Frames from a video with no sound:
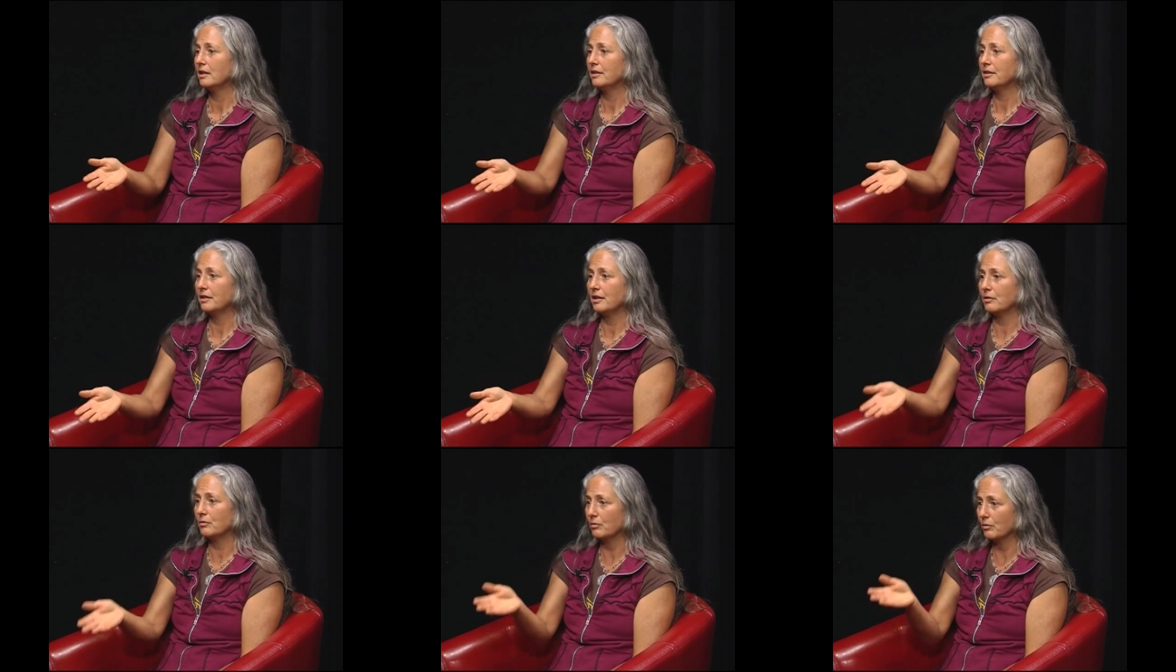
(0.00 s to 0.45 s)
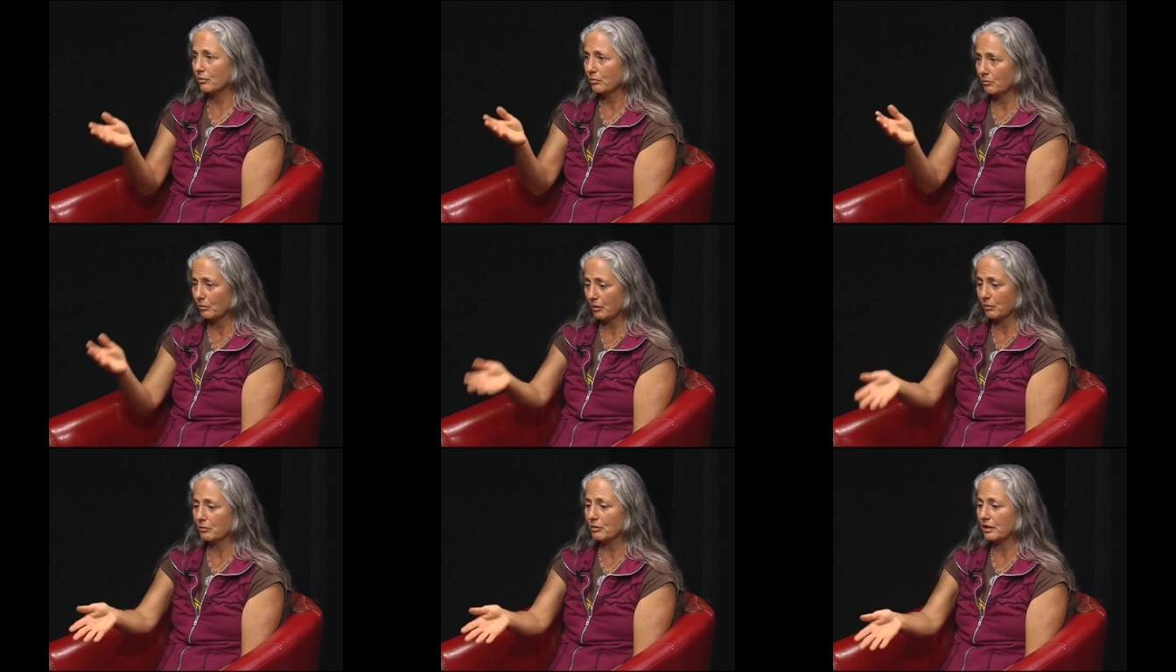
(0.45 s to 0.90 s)
Then
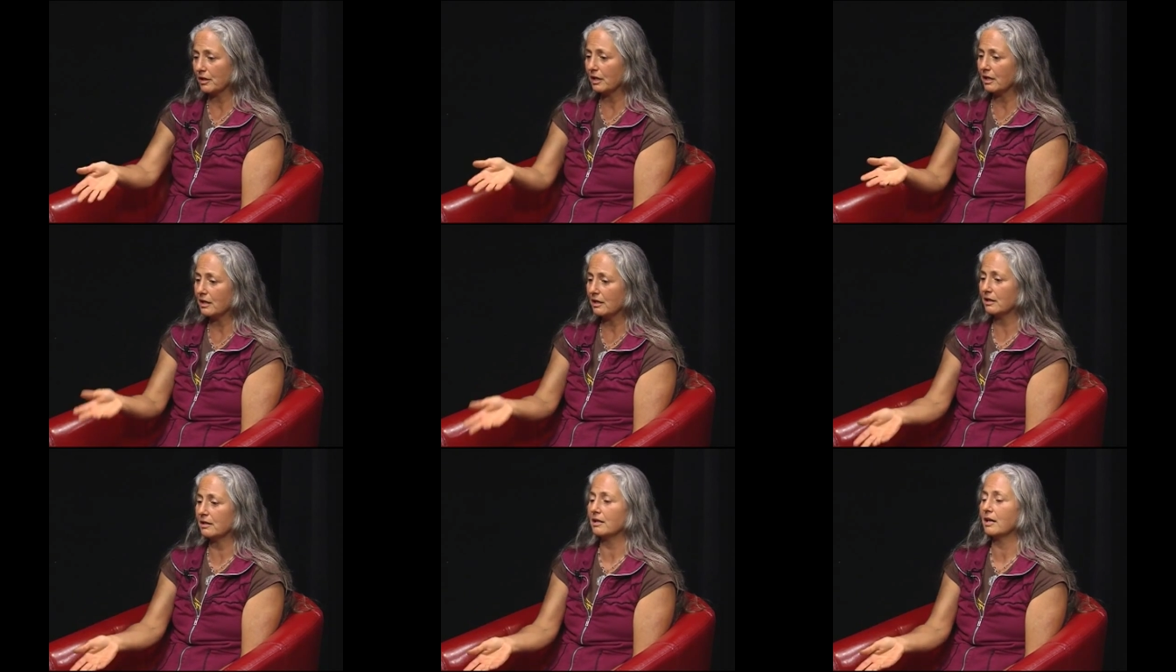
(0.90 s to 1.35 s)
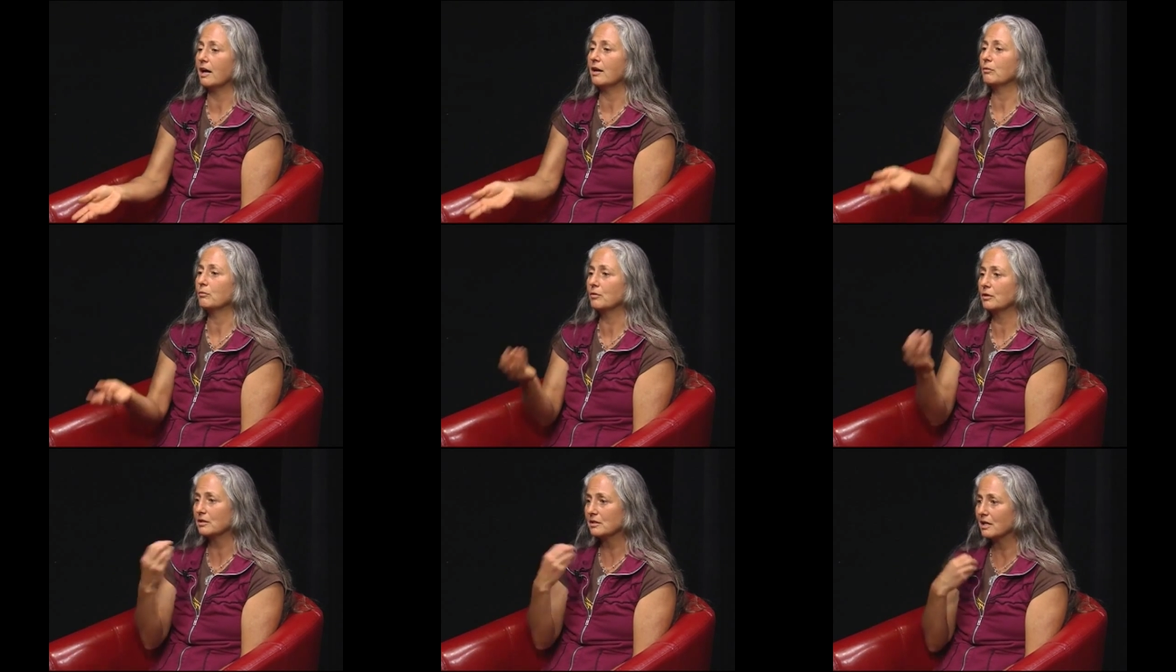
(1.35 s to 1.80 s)
when we're eating that,
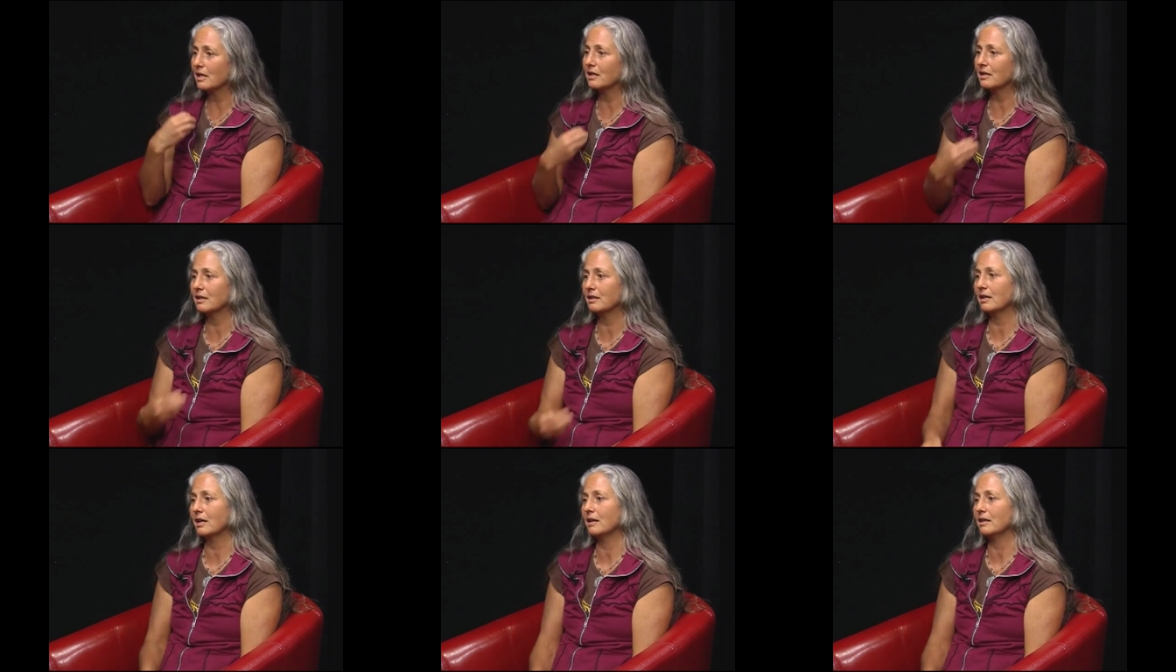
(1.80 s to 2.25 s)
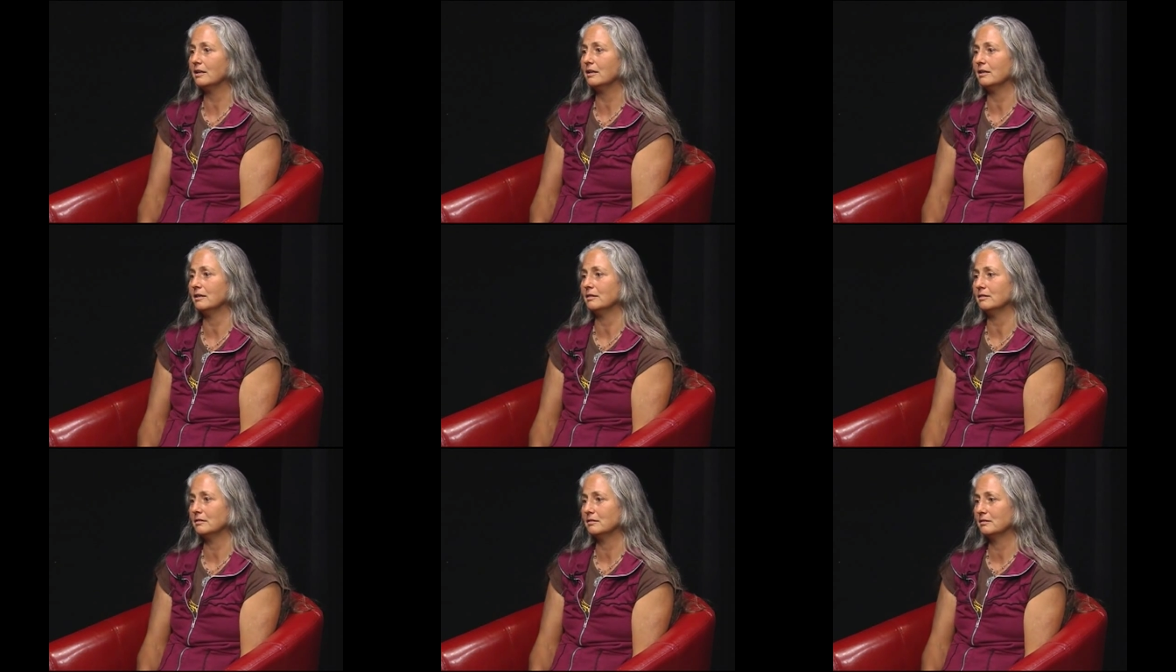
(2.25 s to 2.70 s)
we're taking that
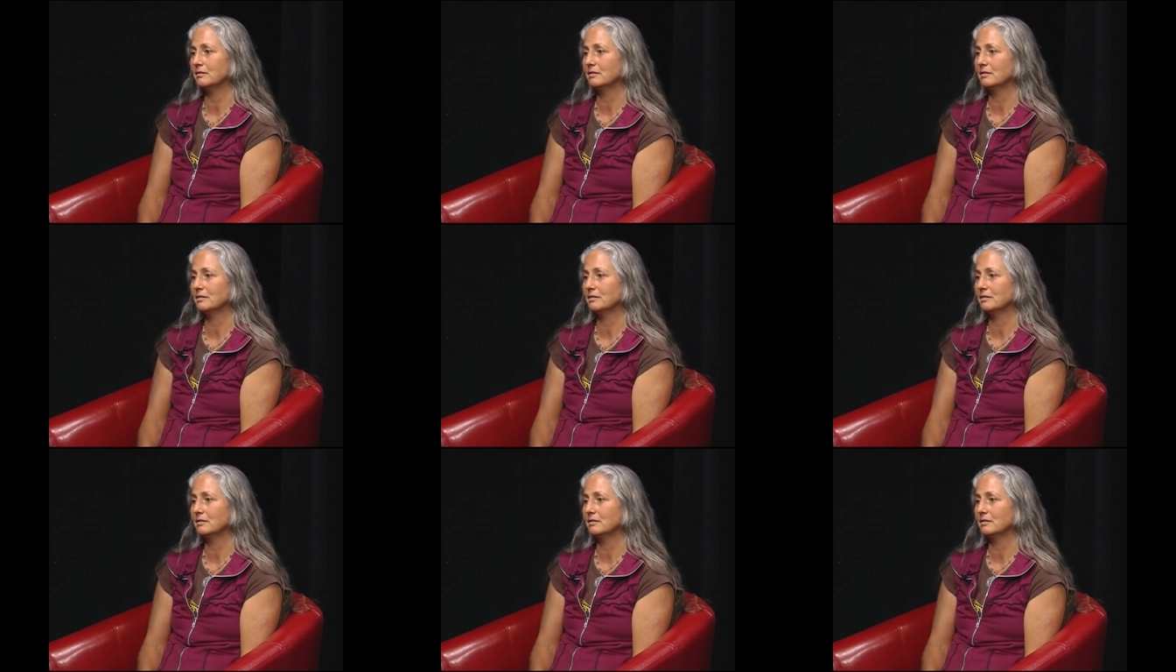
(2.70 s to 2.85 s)
in.